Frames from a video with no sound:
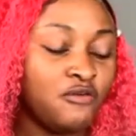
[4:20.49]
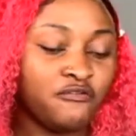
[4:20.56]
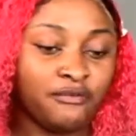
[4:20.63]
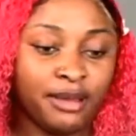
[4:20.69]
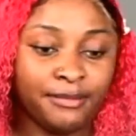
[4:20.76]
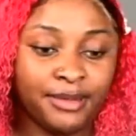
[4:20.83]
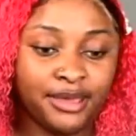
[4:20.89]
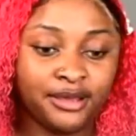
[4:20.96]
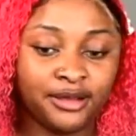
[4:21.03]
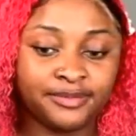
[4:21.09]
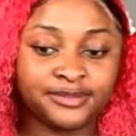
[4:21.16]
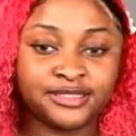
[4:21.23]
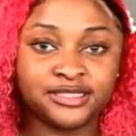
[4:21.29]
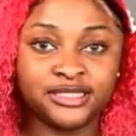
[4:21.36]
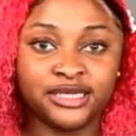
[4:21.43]
for my
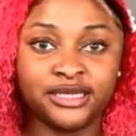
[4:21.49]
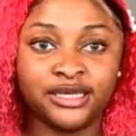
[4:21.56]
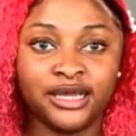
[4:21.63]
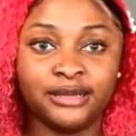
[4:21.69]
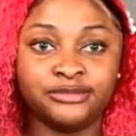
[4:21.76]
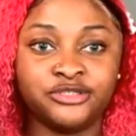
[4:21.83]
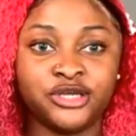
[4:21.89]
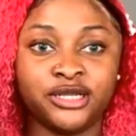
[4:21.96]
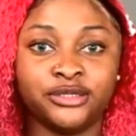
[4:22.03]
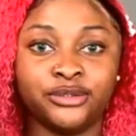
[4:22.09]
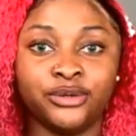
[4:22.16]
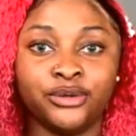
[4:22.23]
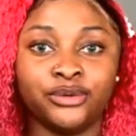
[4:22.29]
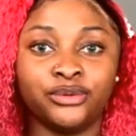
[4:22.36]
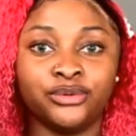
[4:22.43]
makeup today, I'm trying
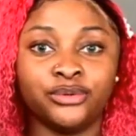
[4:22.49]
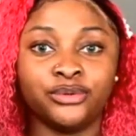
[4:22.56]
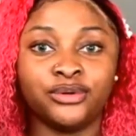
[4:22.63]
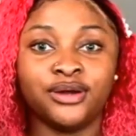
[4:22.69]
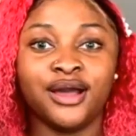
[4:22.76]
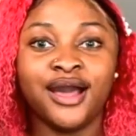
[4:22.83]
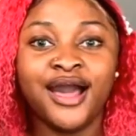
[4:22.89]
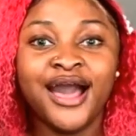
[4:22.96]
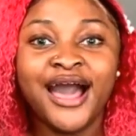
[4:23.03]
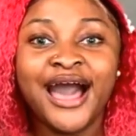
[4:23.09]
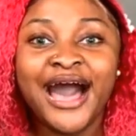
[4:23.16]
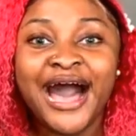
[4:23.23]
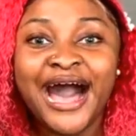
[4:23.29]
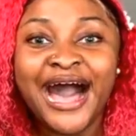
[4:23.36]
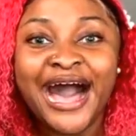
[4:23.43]
to go.
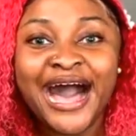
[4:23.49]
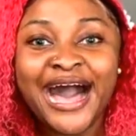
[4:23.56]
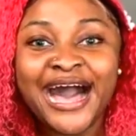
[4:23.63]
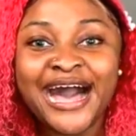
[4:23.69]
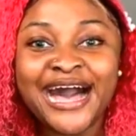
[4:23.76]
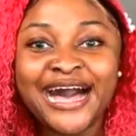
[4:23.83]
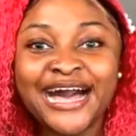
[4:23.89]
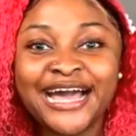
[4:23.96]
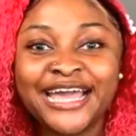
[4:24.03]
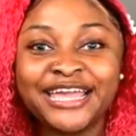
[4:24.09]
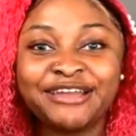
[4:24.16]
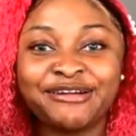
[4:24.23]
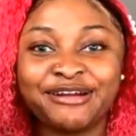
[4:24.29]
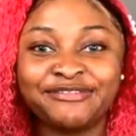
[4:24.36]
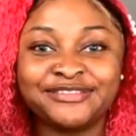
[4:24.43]

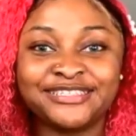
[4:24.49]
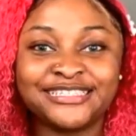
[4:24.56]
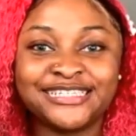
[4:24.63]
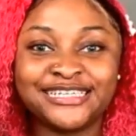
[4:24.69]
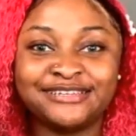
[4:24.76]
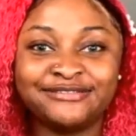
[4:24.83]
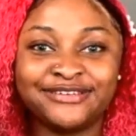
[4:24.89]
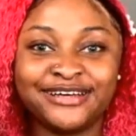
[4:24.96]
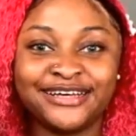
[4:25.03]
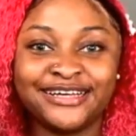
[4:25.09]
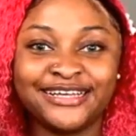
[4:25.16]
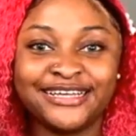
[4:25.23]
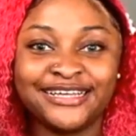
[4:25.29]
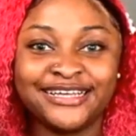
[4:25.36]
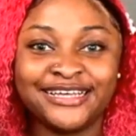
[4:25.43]
Hi, Crafting
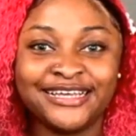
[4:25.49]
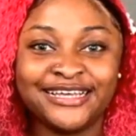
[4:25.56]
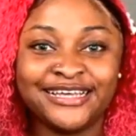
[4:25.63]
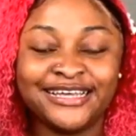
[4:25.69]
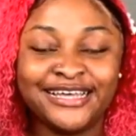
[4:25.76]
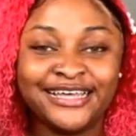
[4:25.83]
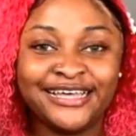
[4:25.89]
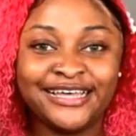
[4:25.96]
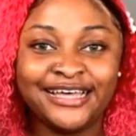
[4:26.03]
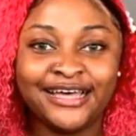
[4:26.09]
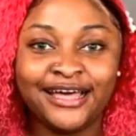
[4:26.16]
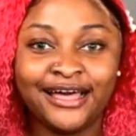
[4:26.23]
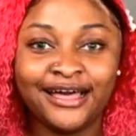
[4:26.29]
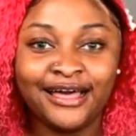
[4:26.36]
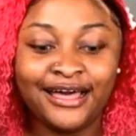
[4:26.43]
Diva.
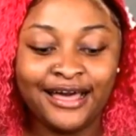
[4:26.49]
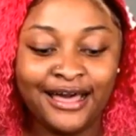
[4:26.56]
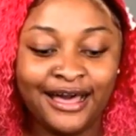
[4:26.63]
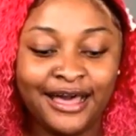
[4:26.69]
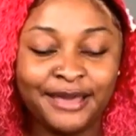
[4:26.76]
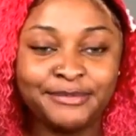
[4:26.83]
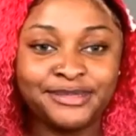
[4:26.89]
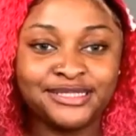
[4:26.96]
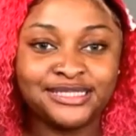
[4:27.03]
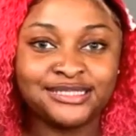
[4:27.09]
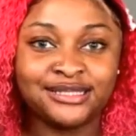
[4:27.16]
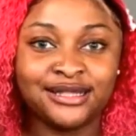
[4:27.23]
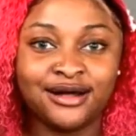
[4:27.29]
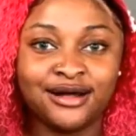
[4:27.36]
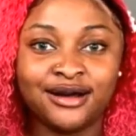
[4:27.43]
Hi,
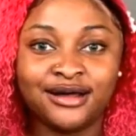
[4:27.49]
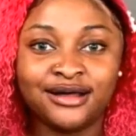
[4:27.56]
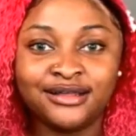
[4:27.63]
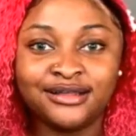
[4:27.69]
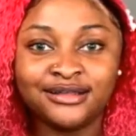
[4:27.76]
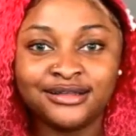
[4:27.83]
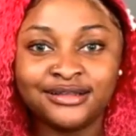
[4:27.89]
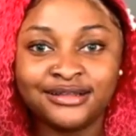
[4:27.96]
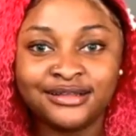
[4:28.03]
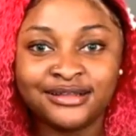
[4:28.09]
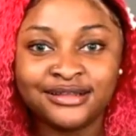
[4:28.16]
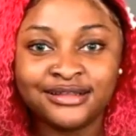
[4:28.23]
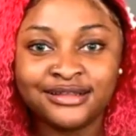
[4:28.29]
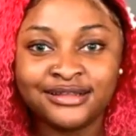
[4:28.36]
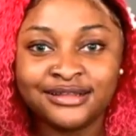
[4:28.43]
Mr.
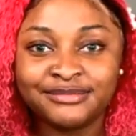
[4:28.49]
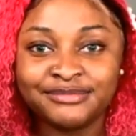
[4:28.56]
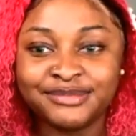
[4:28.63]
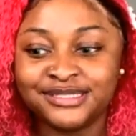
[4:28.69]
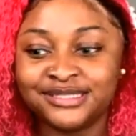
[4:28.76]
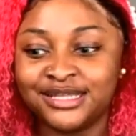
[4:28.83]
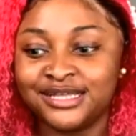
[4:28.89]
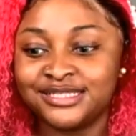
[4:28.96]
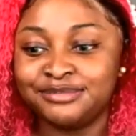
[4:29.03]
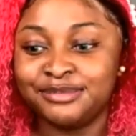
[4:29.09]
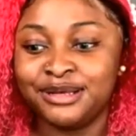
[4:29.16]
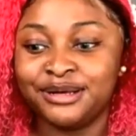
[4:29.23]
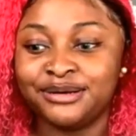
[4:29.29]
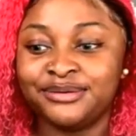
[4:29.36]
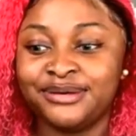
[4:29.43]

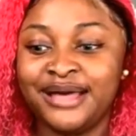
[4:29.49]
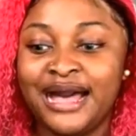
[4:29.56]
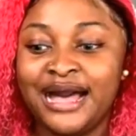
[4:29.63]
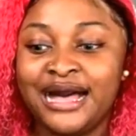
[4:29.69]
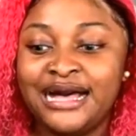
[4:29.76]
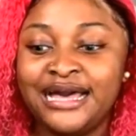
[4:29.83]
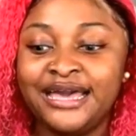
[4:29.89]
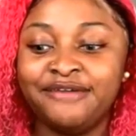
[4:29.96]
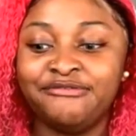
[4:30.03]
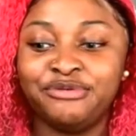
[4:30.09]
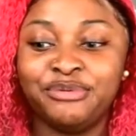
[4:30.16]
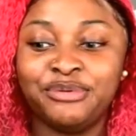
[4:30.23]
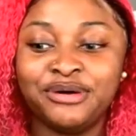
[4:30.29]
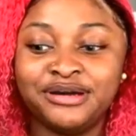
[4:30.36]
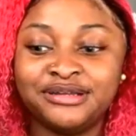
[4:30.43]
Smile. Hi,
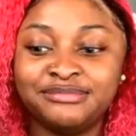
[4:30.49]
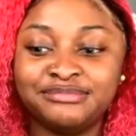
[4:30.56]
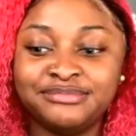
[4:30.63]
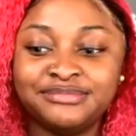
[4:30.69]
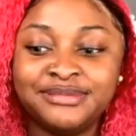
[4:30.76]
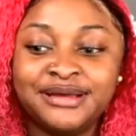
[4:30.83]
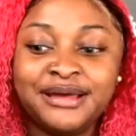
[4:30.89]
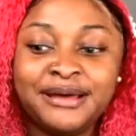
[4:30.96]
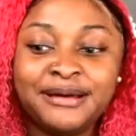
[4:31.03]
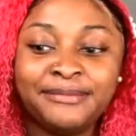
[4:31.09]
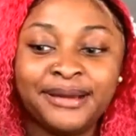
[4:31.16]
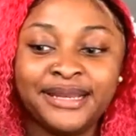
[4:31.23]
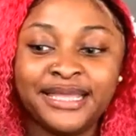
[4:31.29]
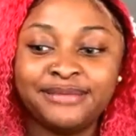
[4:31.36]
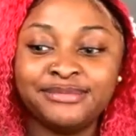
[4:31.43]
everyone.
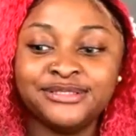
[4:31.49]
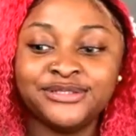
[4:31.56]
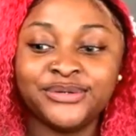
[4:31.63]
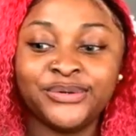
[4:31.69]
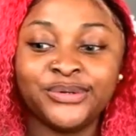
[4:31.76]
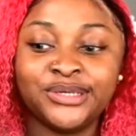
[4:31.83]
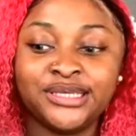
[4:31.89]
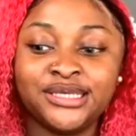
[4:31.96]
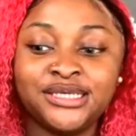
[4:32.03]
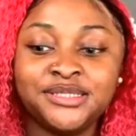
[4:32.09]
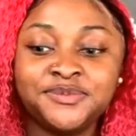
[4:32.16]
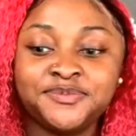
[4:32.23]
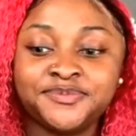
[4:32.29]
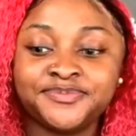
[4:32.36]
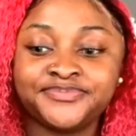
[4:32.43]
My name is
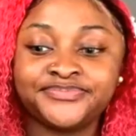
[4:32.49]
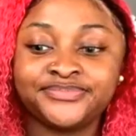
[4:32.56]
Oyi,